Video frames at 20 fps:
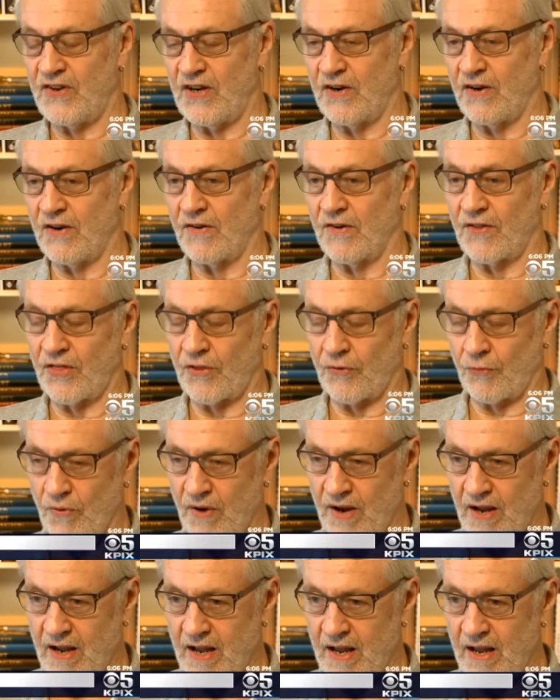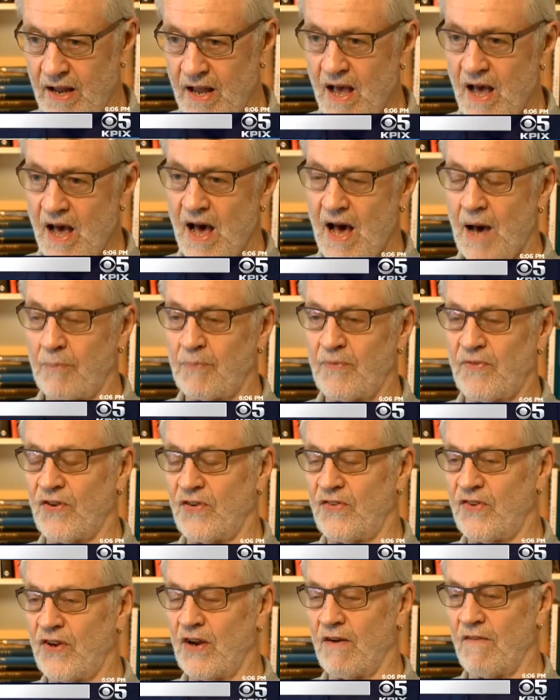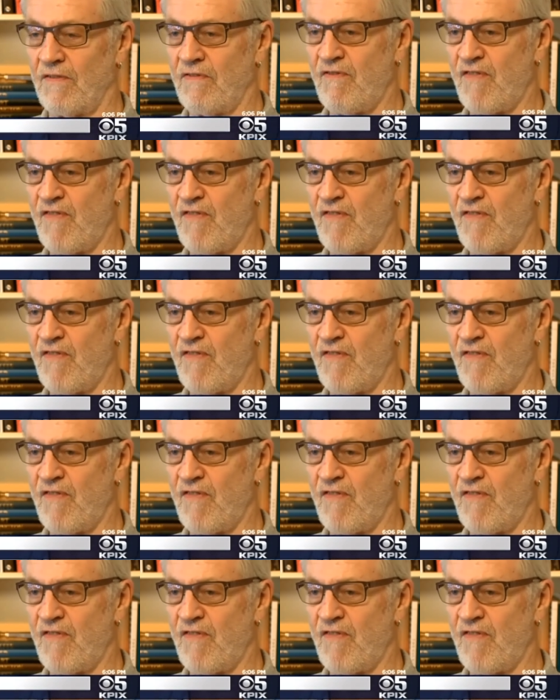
tier 3 up to tier